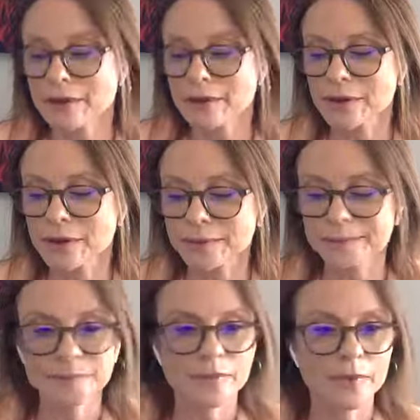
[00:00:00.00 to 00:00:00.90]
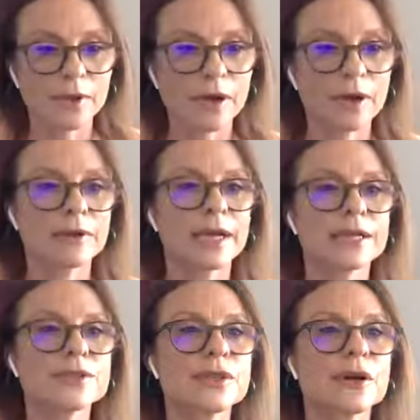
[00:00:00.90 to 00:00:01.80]
There you go. All
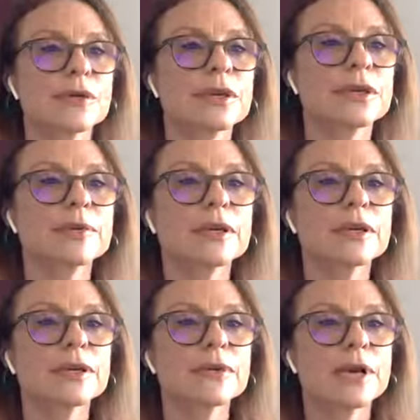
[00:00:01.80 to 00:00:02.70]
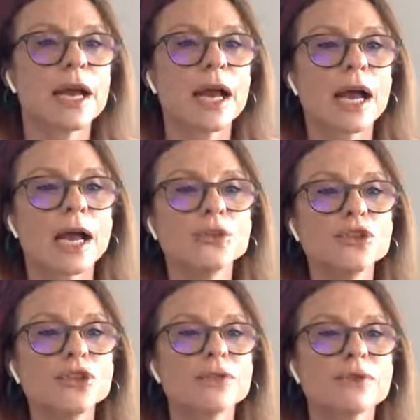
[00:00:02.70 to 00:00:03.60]
right, so here we go.
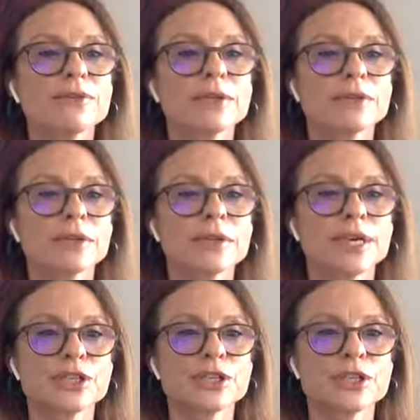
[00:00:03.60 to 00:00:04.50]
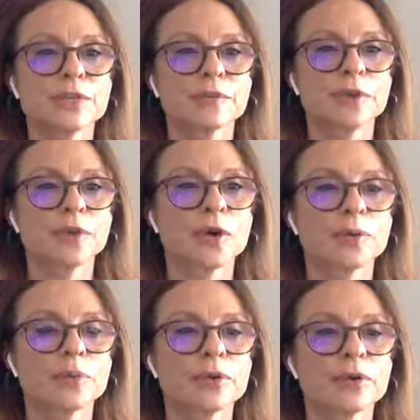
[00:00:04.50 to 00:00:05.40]
How do you grieve a relationship or
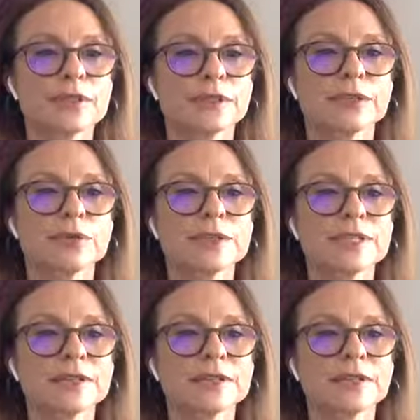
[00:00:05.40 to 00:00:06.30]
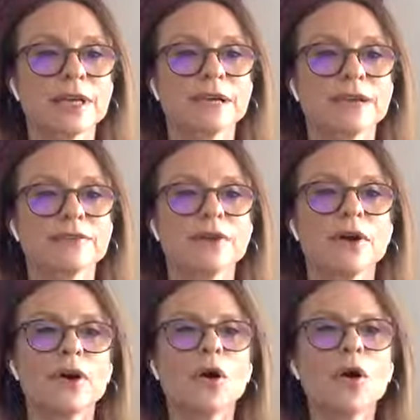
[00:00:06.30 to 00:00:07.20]
a person who is still alive?
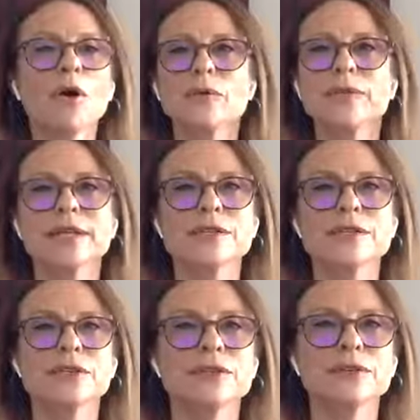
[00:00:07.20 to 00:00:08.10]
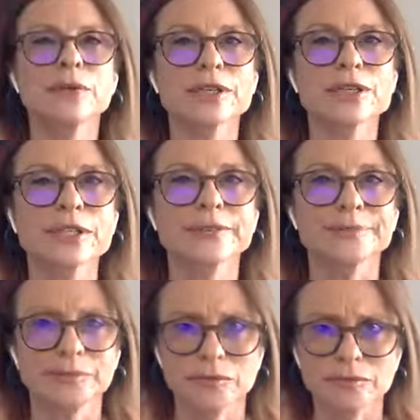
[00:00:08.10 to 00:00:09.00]
Oh, that's such a good
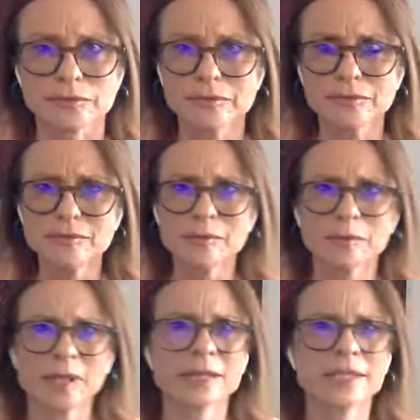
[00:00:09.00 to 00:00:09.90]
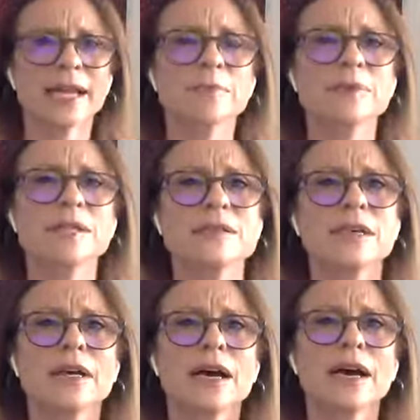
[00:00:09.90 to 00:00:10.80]
question because it happens,
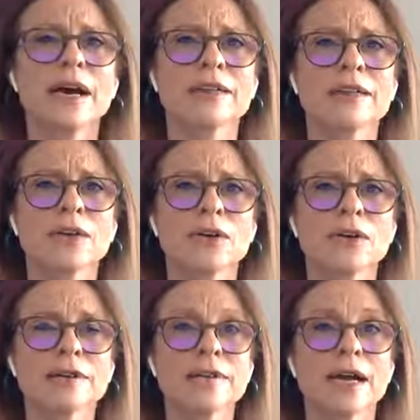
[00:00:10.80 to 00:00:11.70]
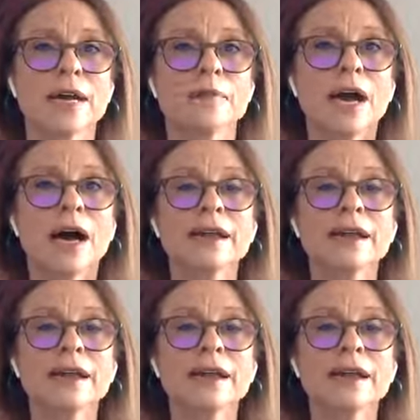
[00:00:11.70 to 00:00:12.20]
I think, all the time.